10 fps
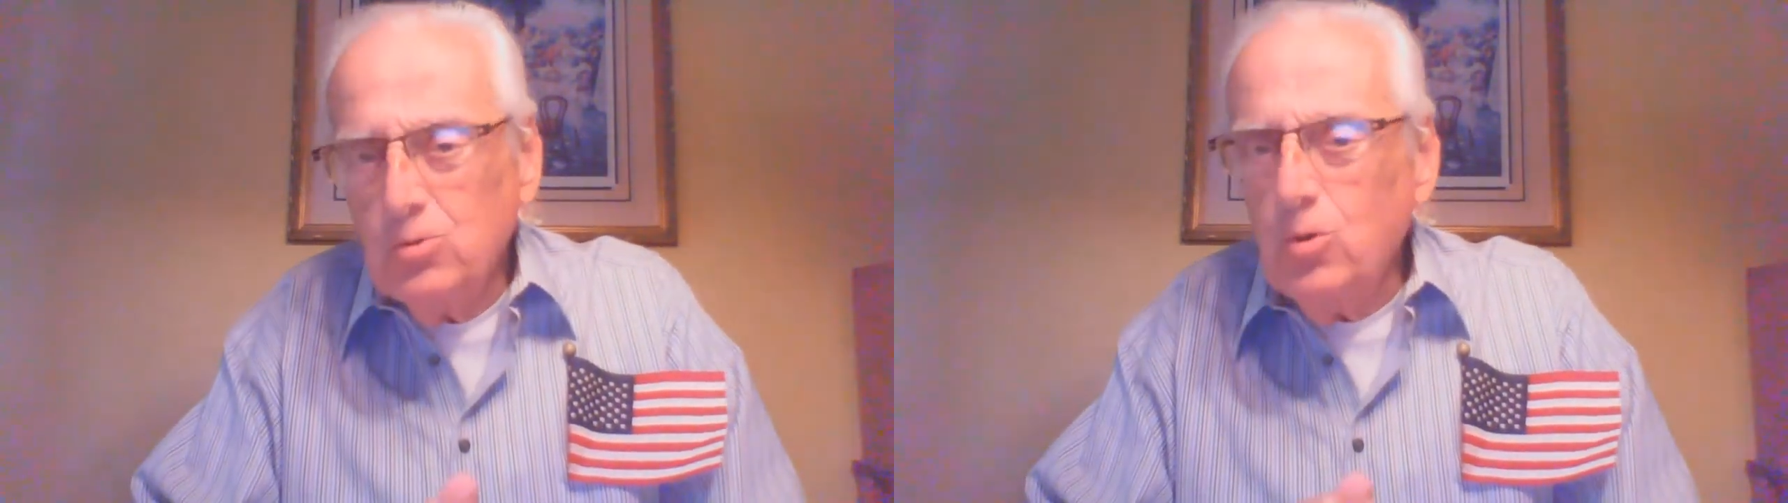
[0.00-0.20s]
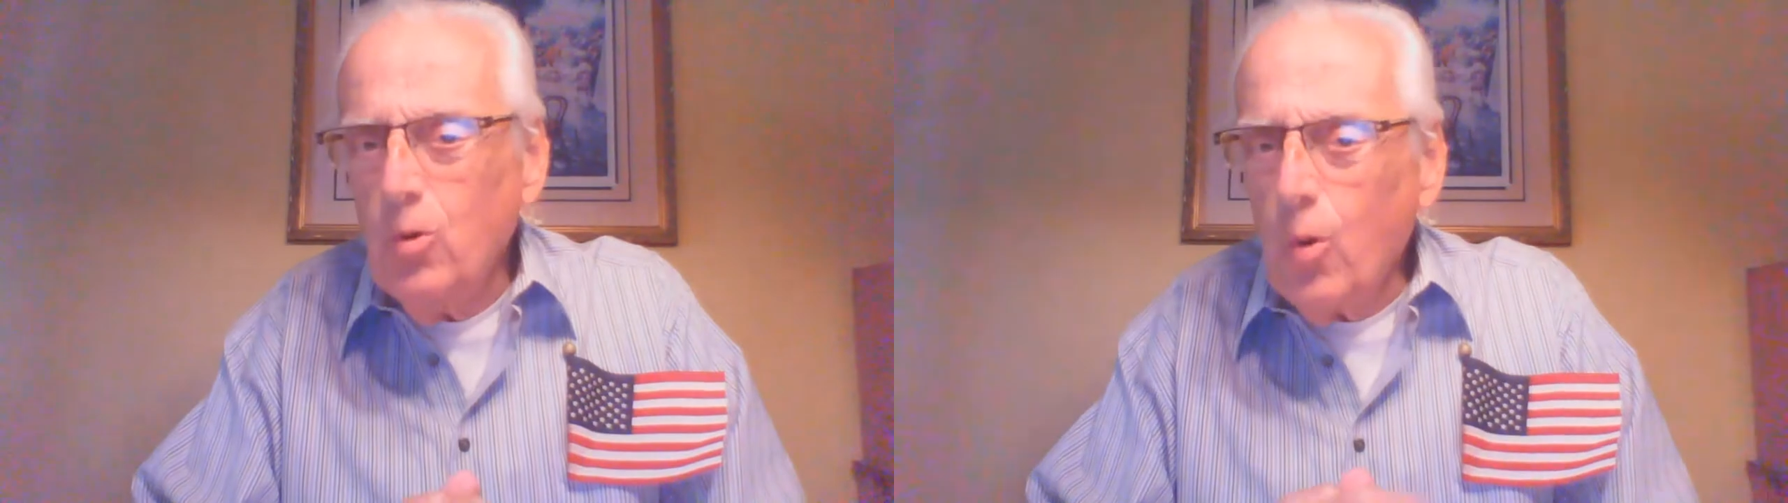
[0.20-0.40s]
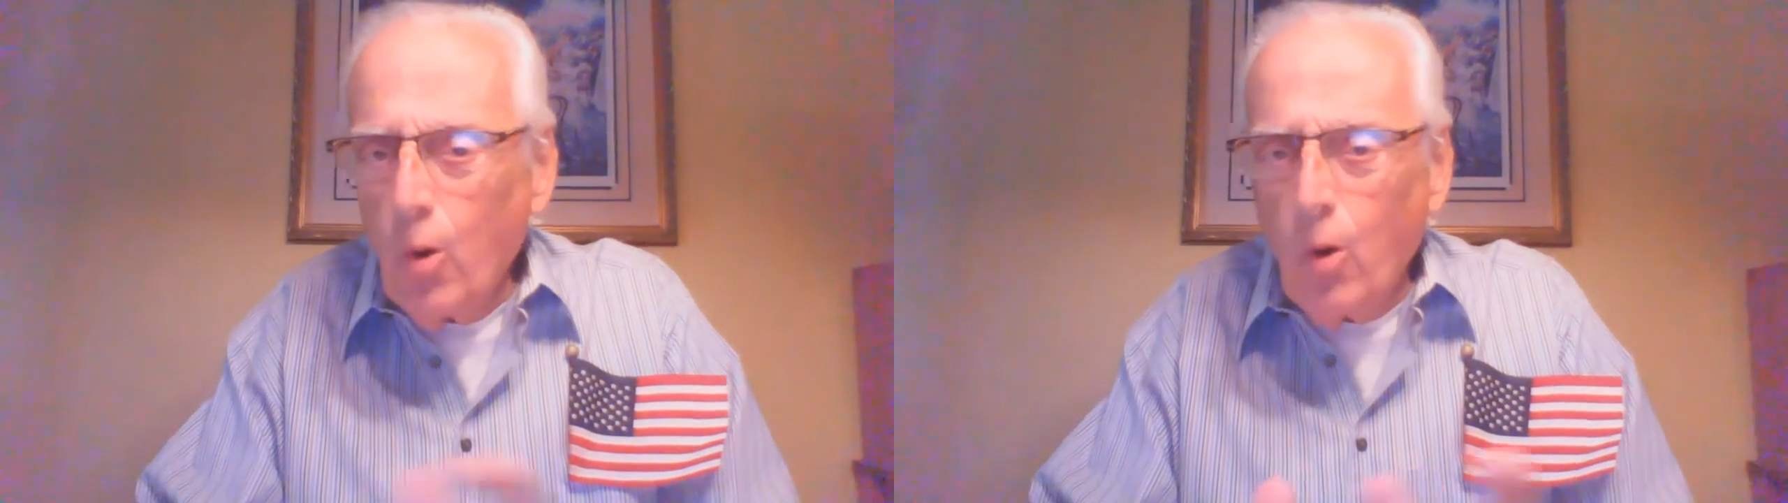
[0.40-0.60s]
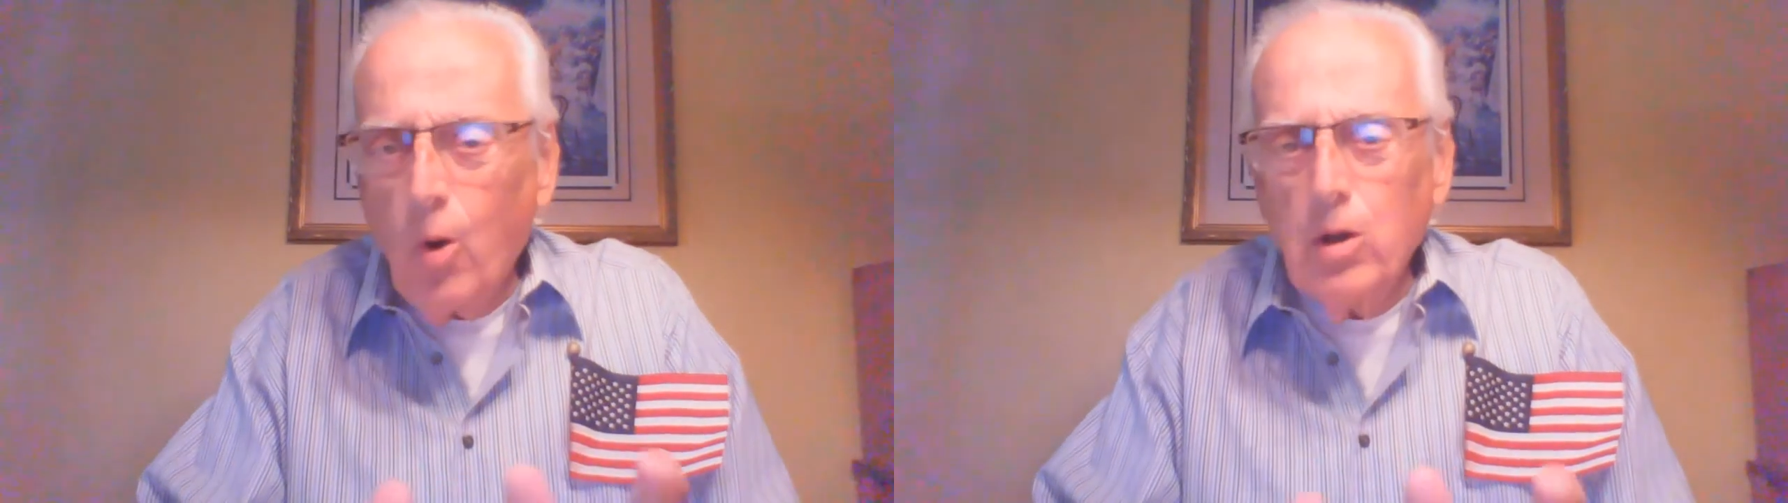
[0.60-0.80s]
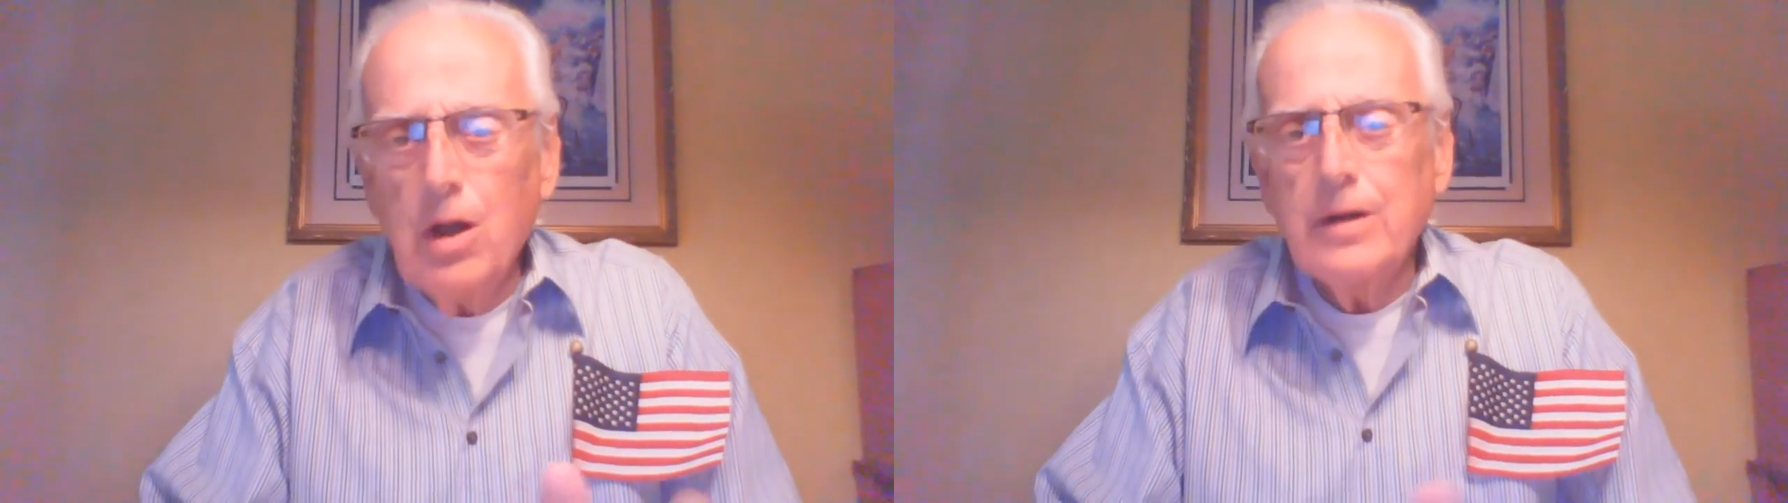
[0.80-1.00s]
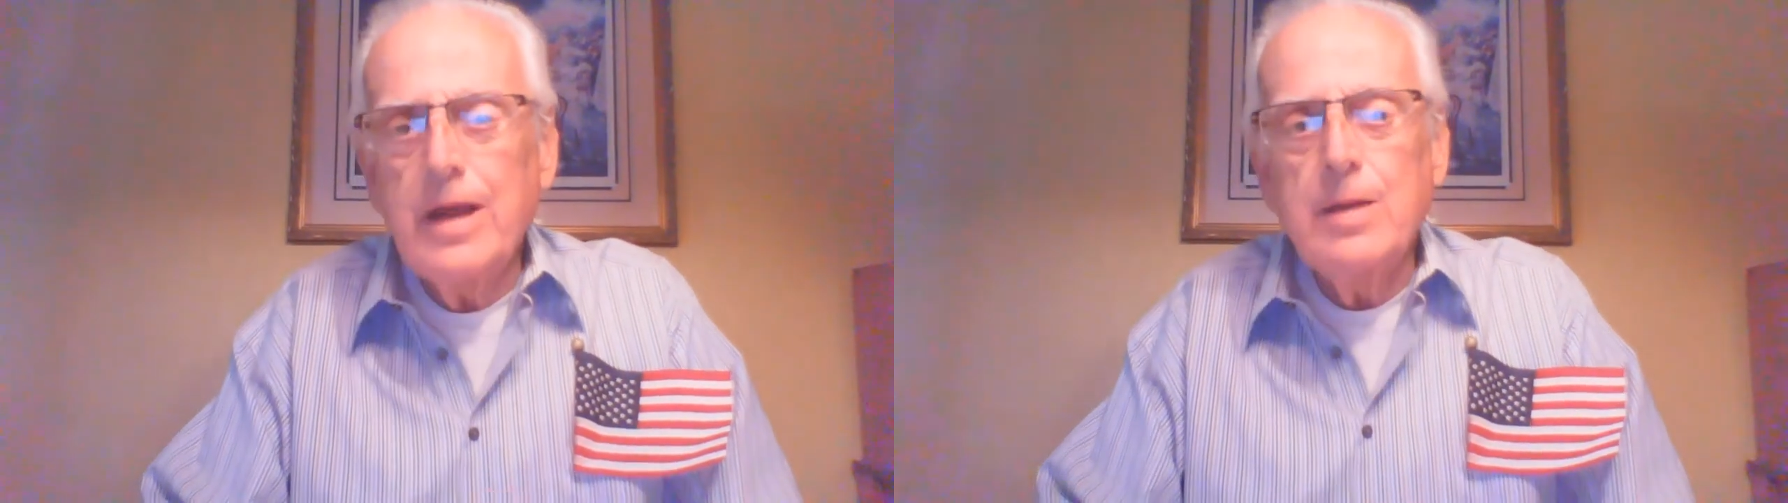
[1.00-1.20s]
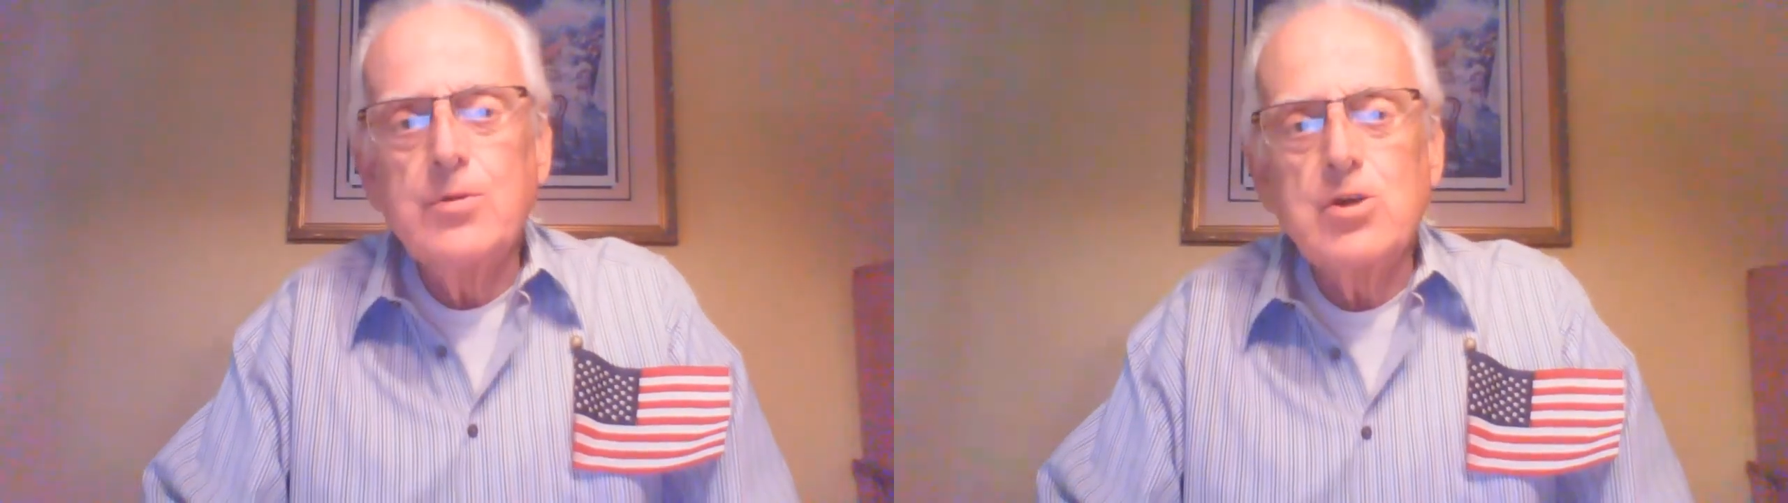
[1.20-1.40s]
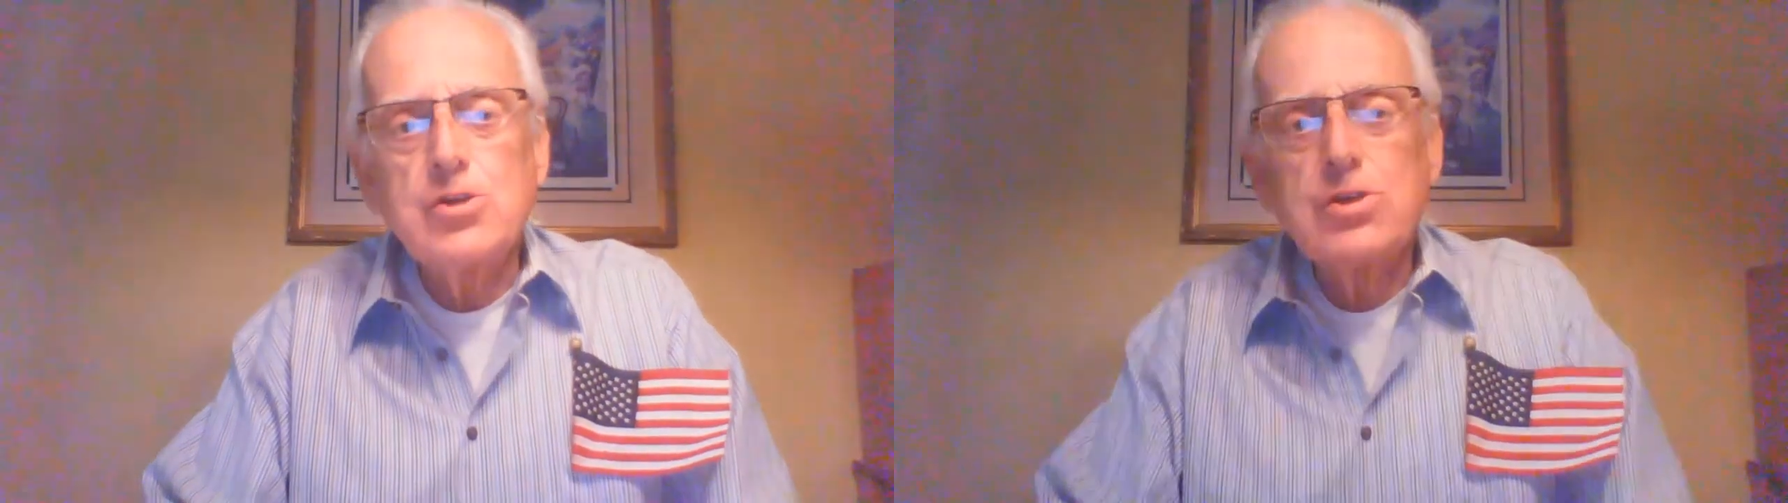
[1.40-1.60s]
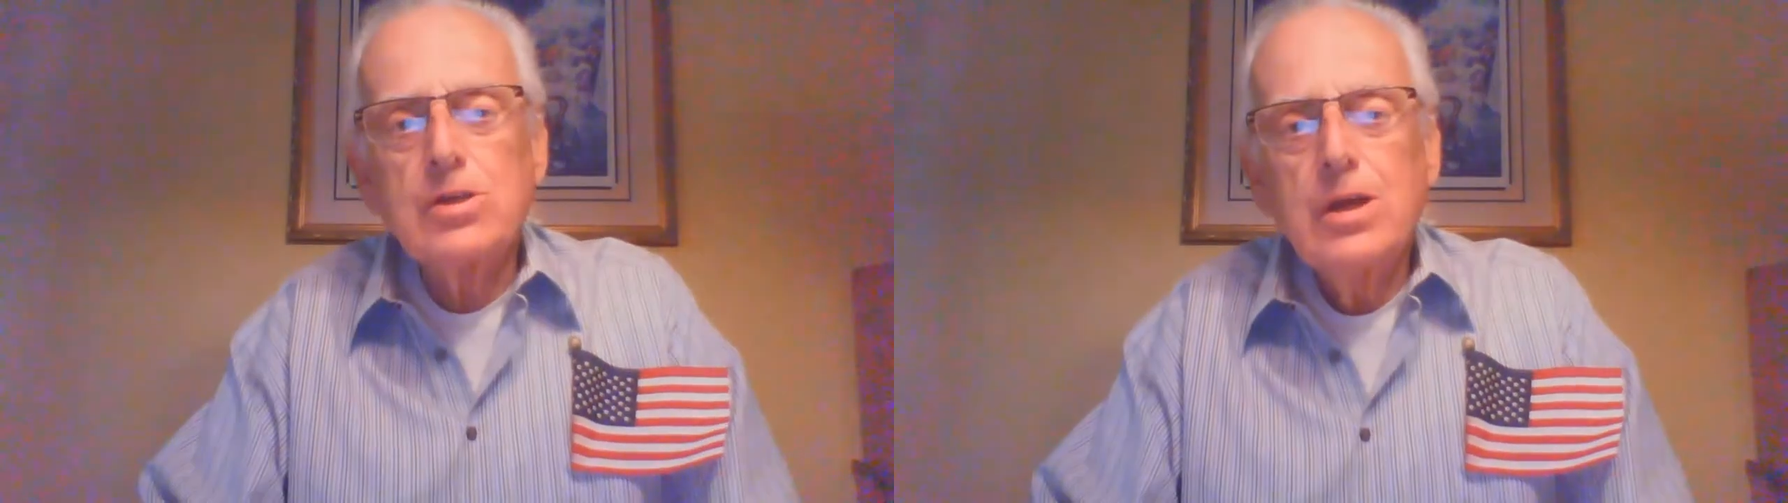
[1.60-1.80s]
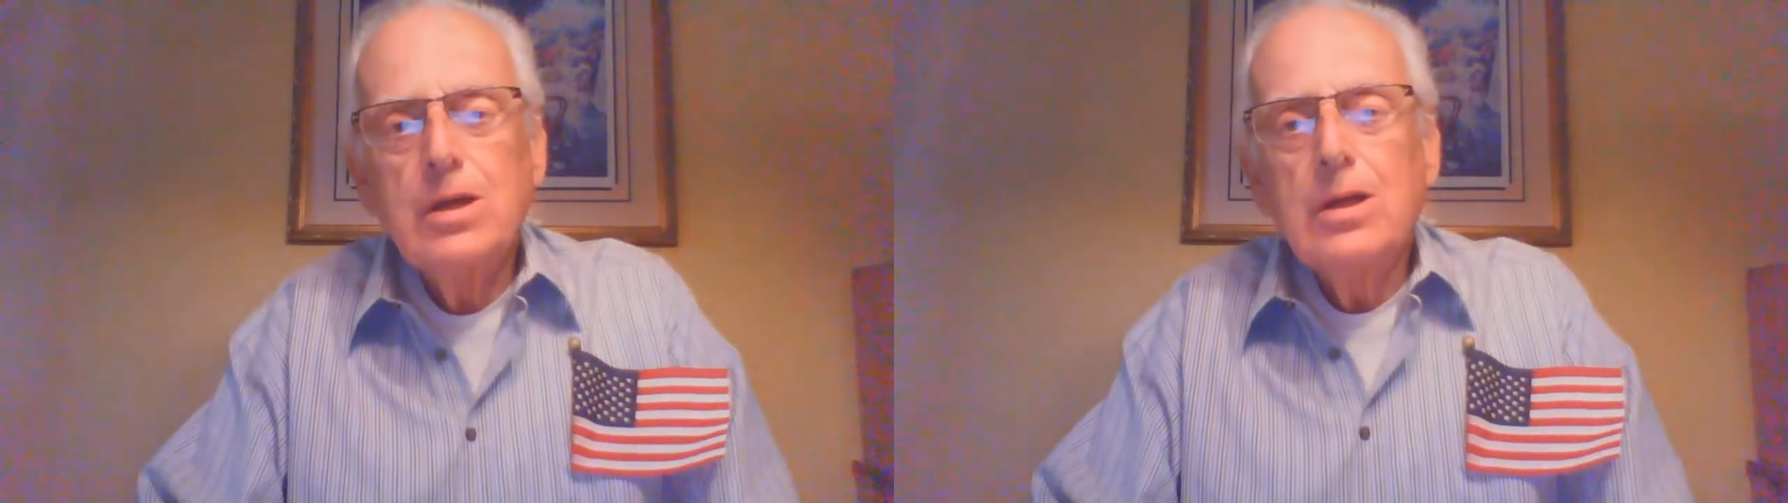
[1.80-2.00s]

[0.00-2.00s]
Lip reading: to all our neighbors